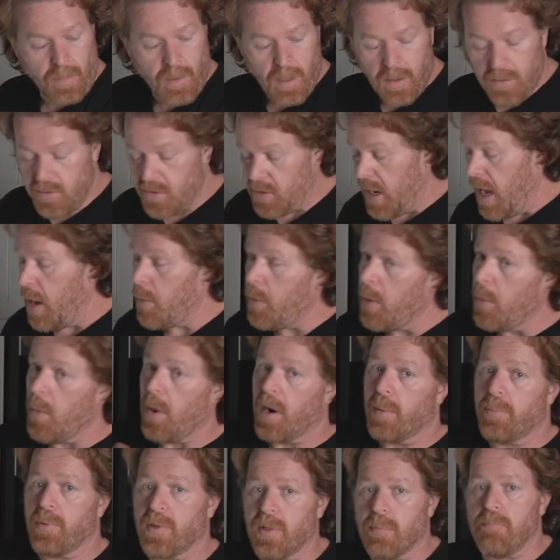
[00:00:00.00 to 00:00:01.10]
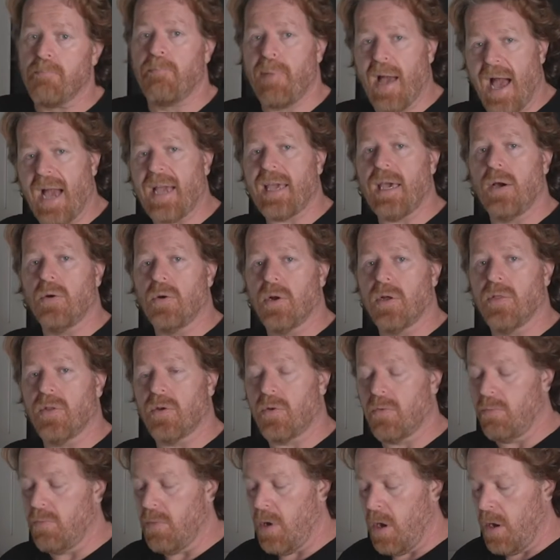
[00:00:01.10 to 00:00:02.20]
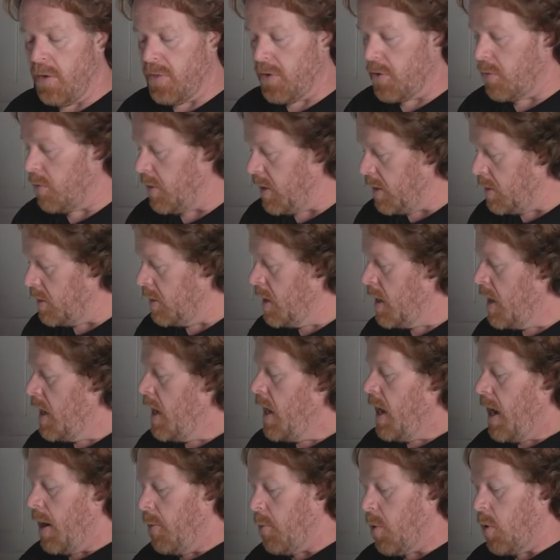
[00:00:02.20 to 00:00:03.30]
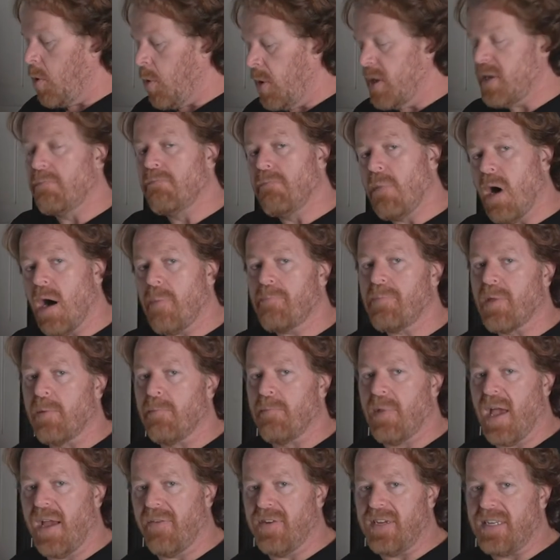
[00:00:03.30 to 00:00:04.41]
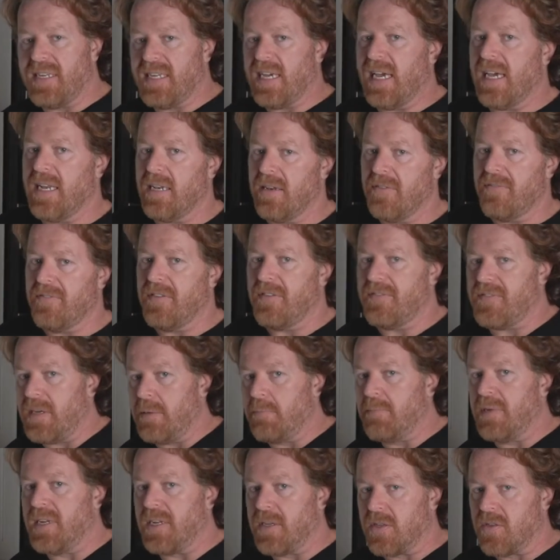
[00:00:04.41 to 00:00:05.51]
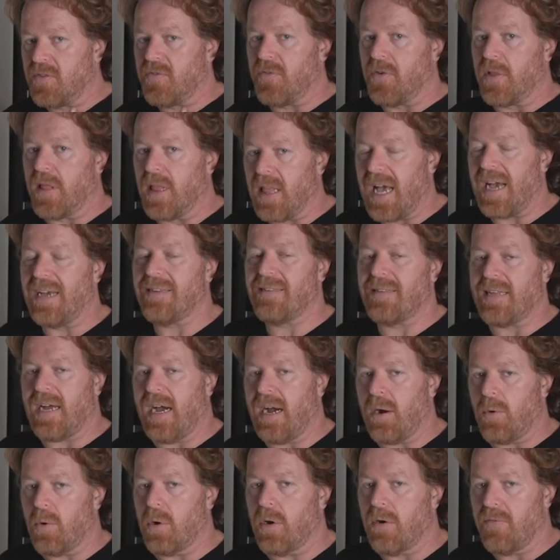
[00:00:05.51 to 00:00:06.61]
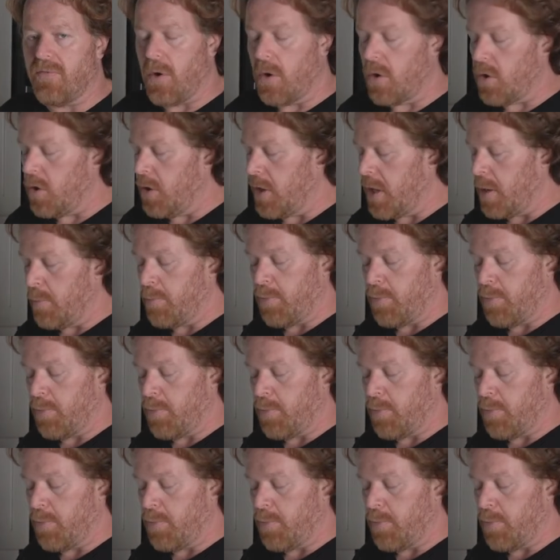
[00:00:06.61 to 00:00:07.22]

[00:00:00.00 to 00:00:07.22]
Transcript: So now we want to put them back out on the grill, and we're going to mop them every 10 to 15 minutes for the last hour of our cooking